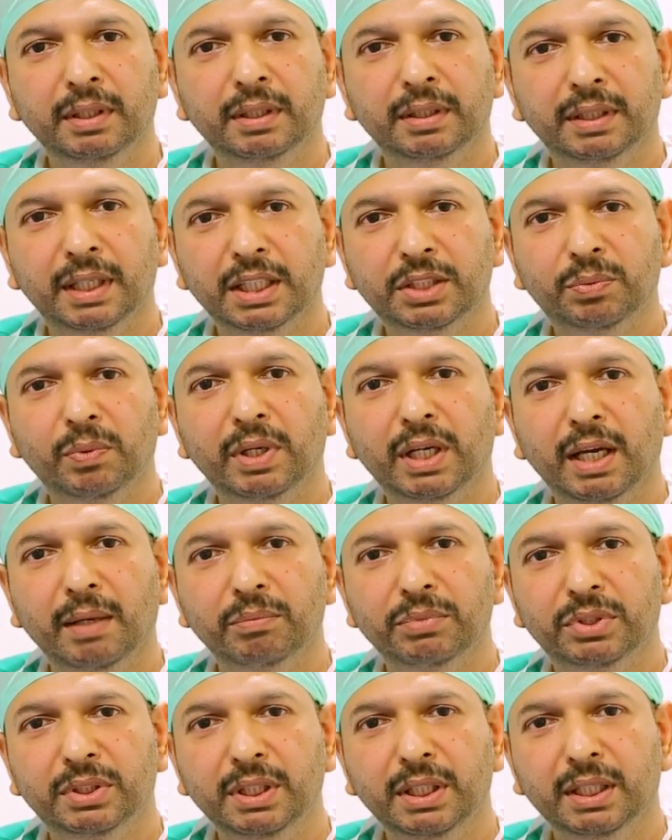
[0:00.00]
That's what I
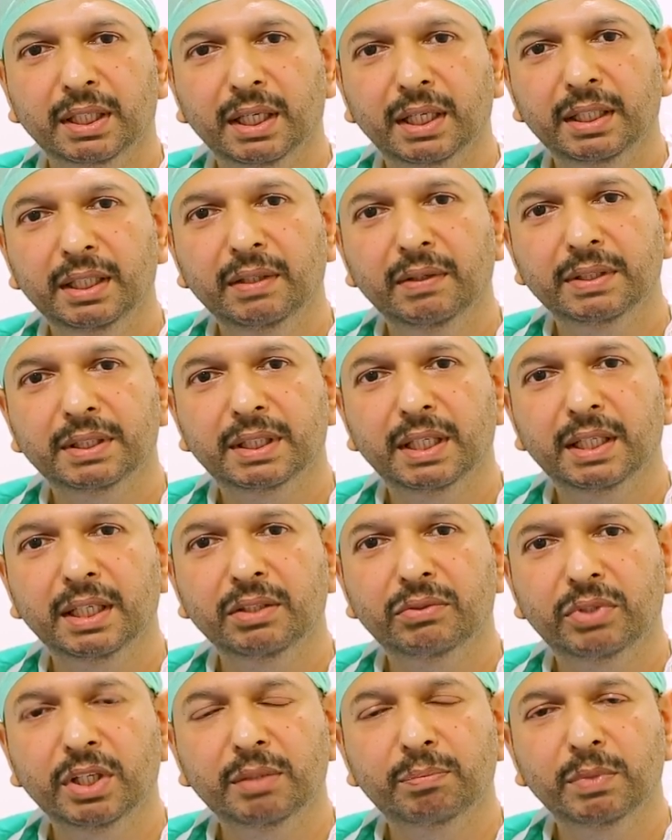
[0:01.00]
am seeing, and he was
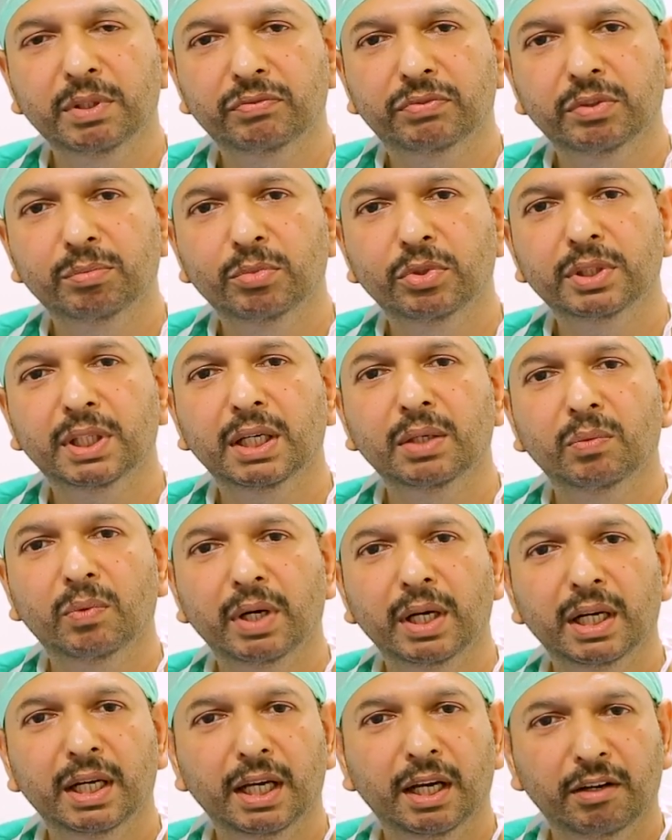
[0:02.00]
getting treatment for more than
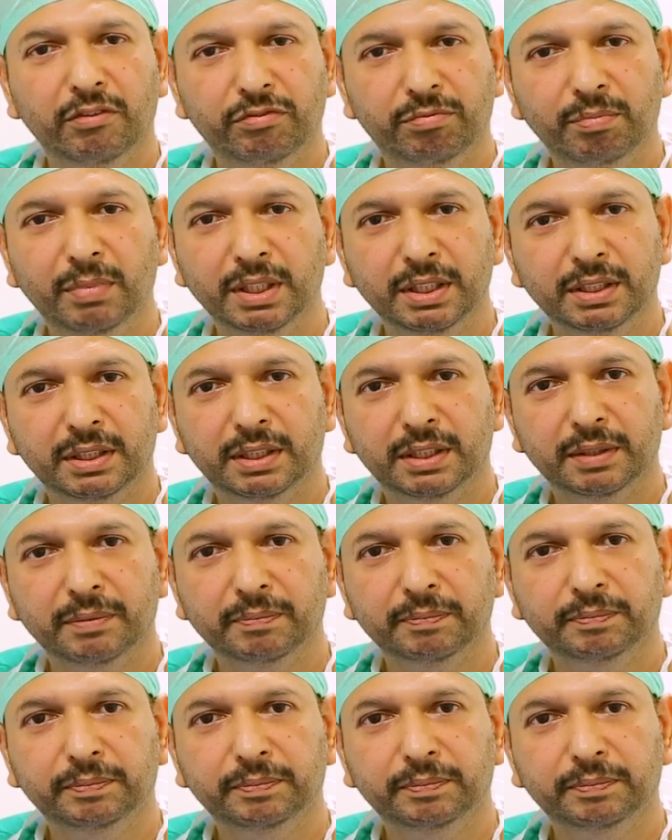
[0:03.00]
1.5 months.